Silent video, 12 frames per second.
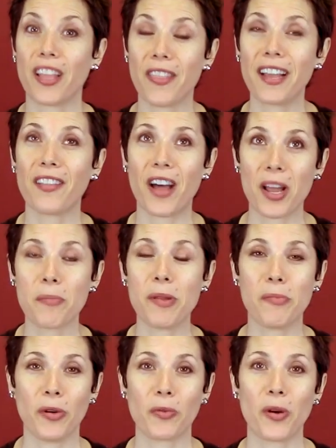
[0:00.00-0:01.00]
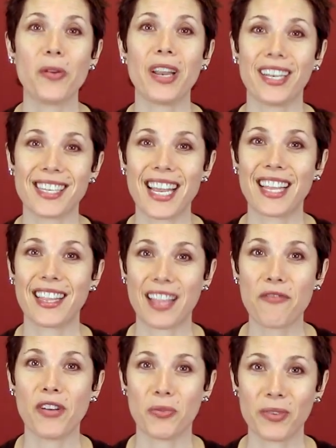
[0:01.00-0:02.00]
I think a lot of people wrote in saying that
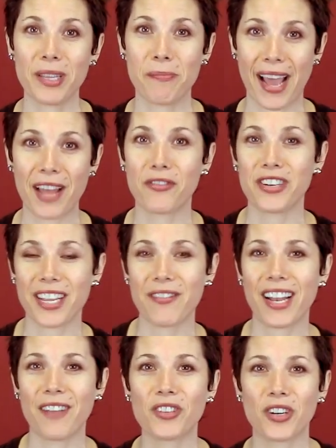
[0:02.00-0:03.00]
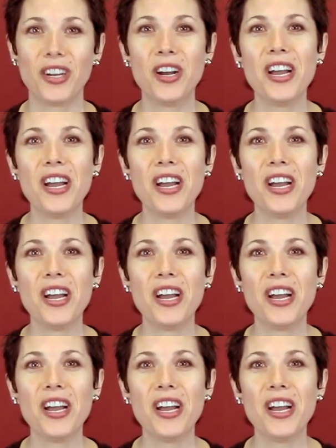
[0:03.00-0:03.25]
they felt really bad for David after